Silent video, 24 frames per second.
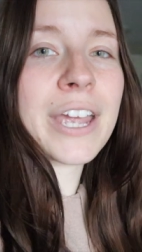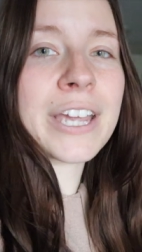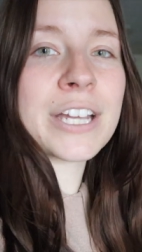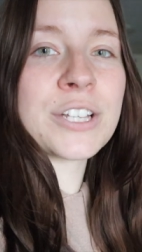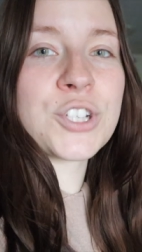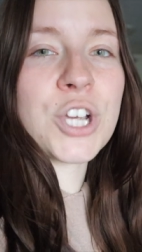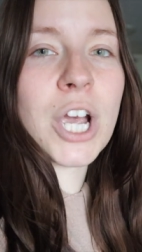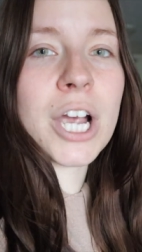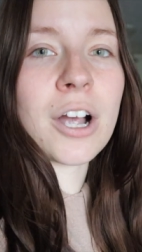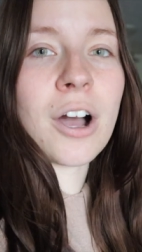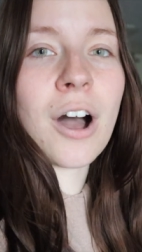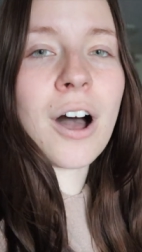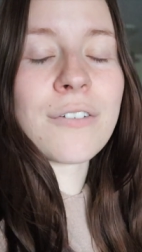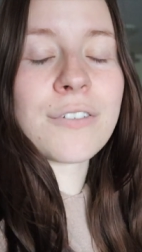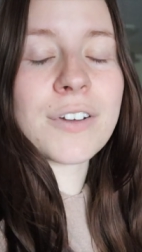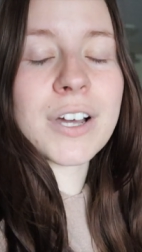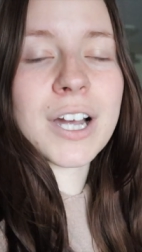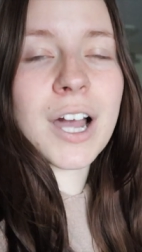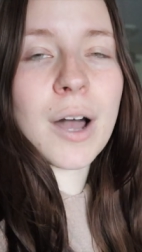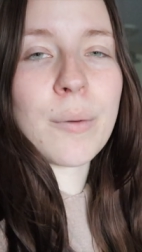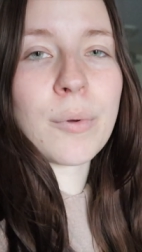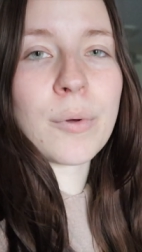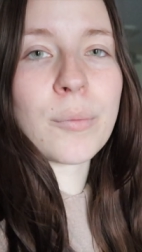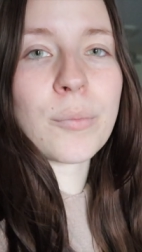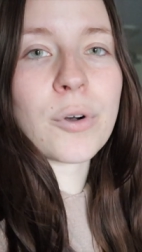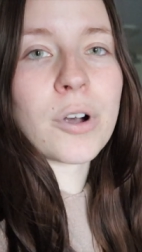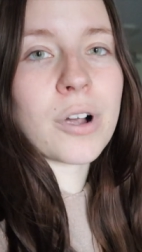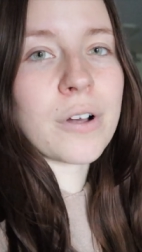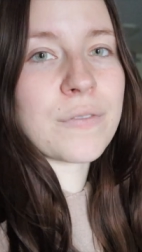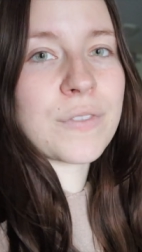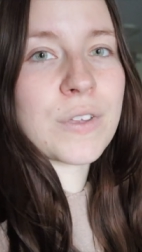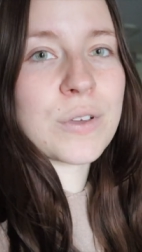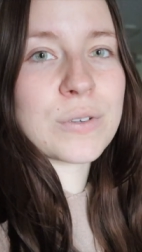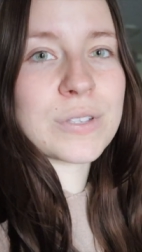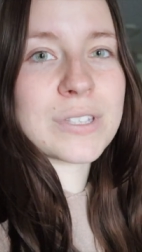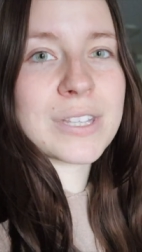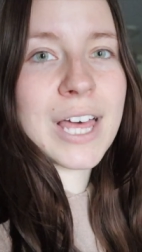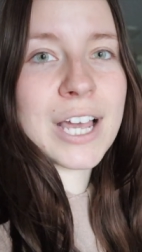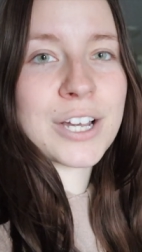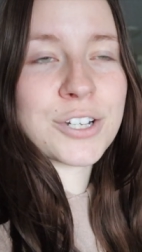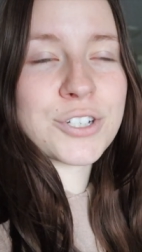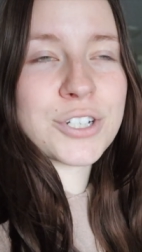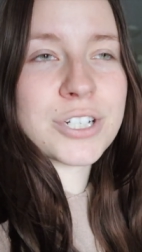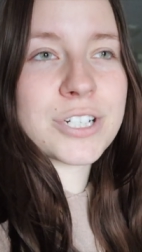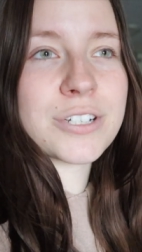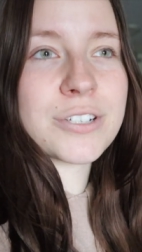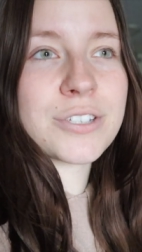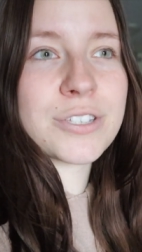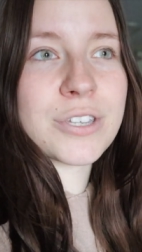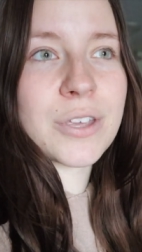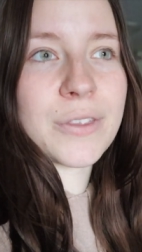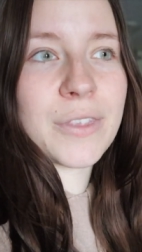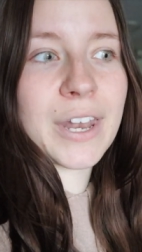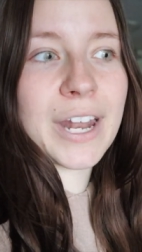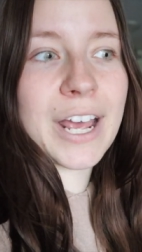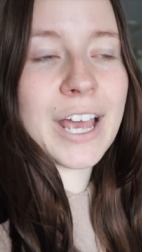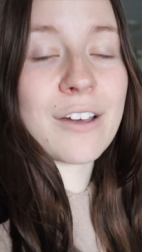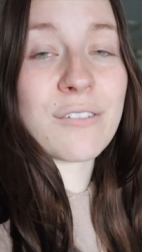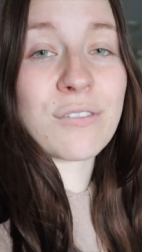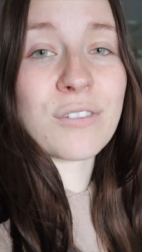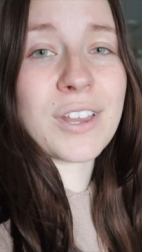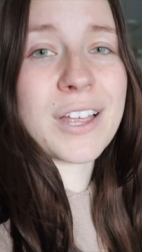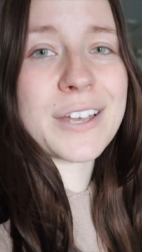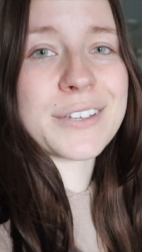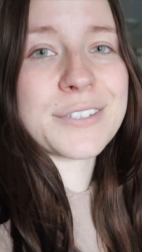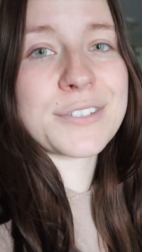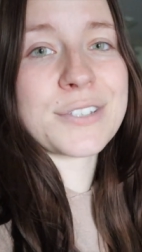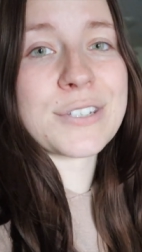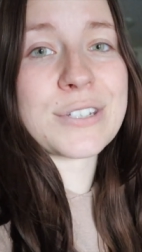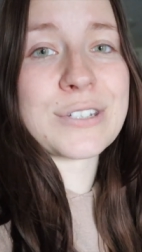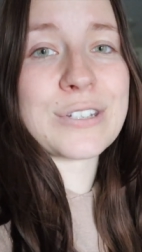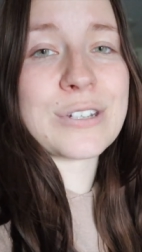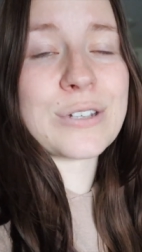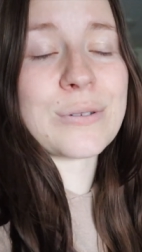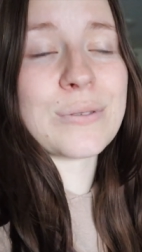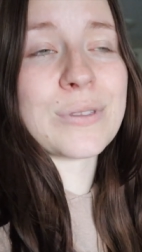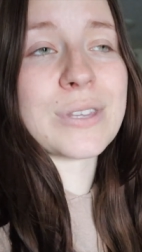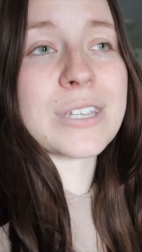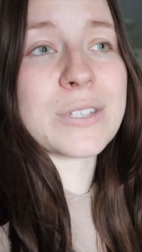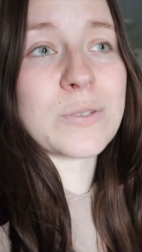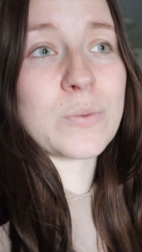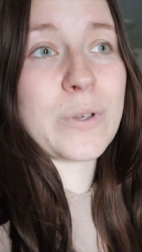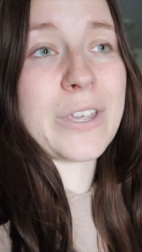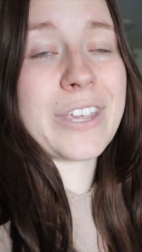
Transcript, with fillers: I can check off a couple more of those lectures so that I have less to do this